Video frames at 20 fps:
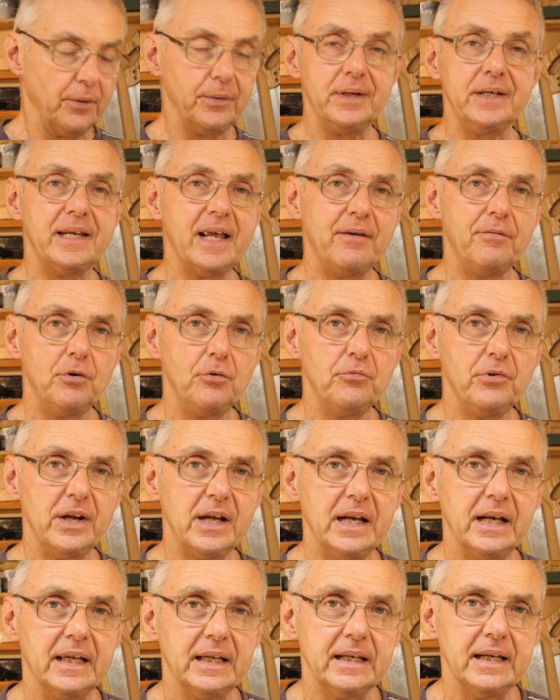he never
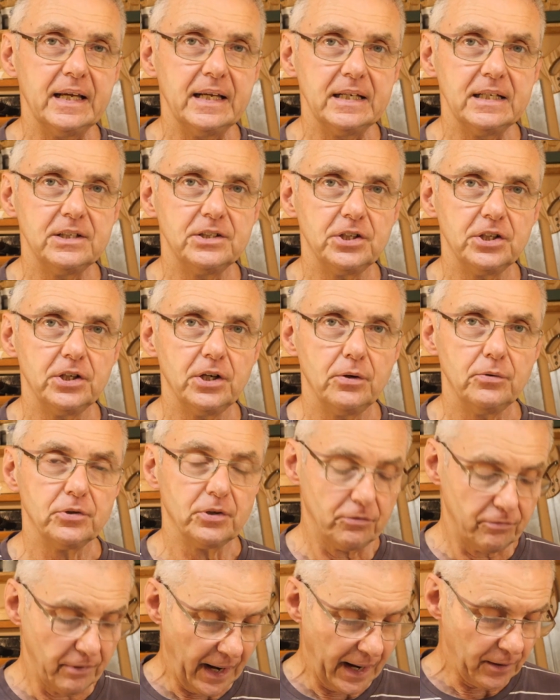really needed to use a
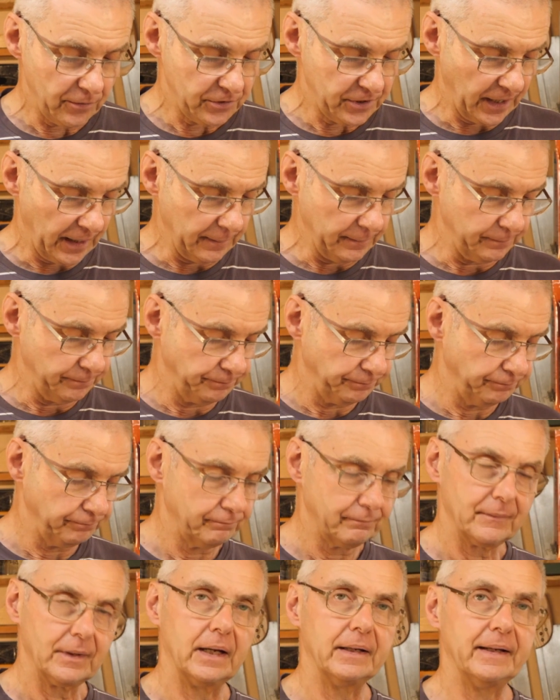router.
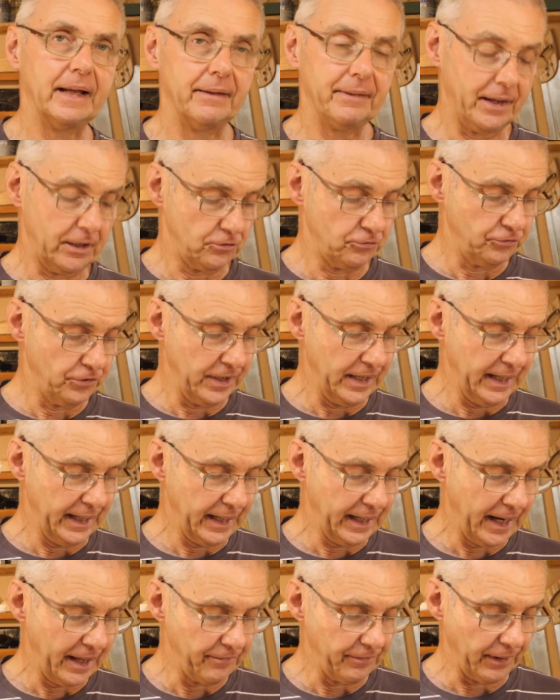Now that's really
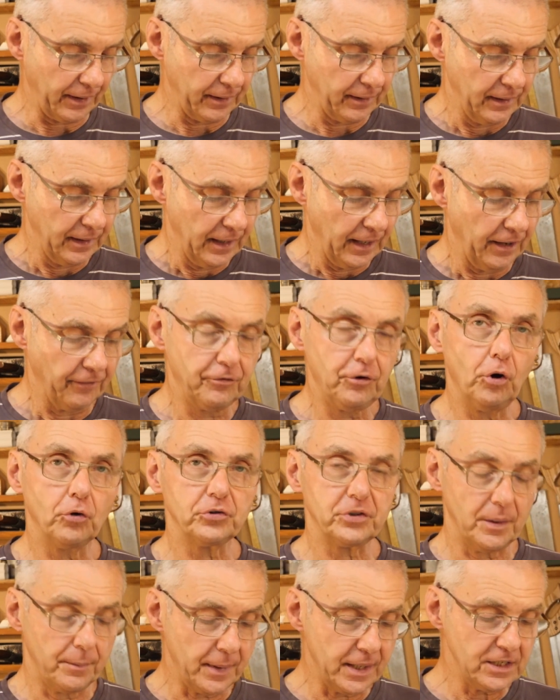clever. Of course
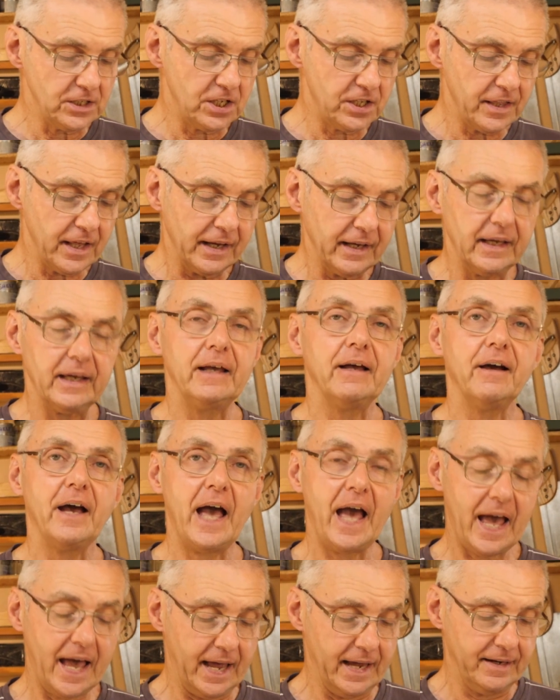it means thinking
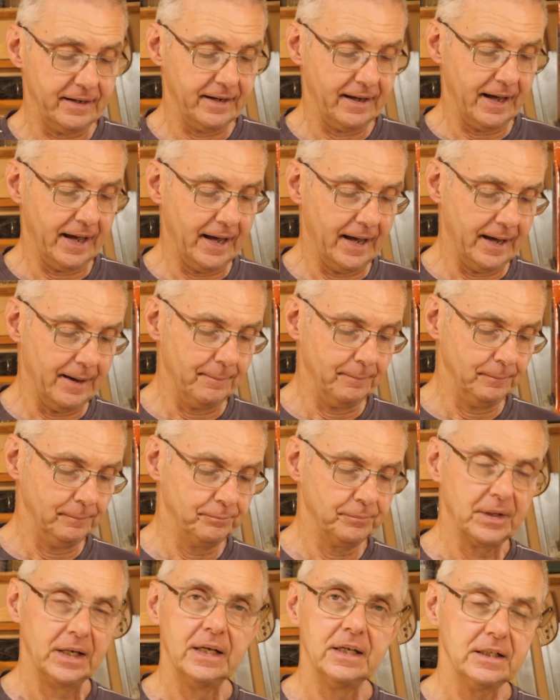ahead,
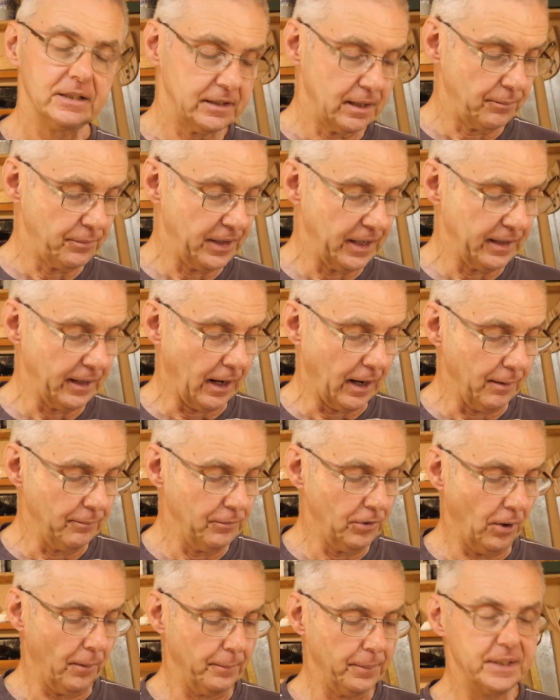something that I'm
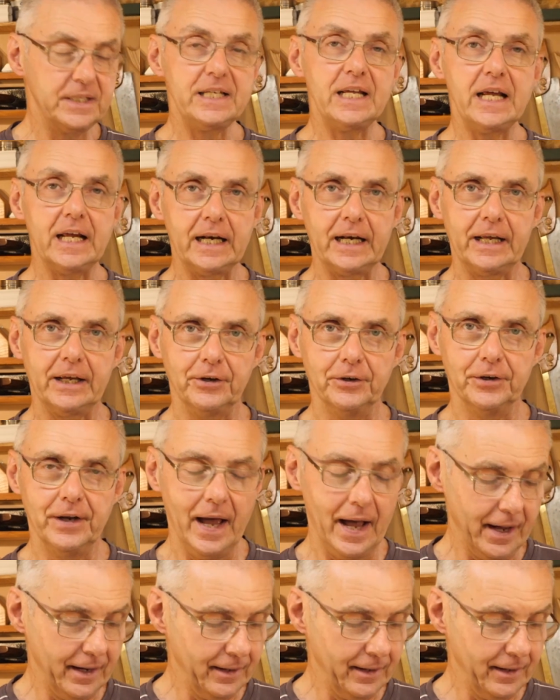not particularly good at.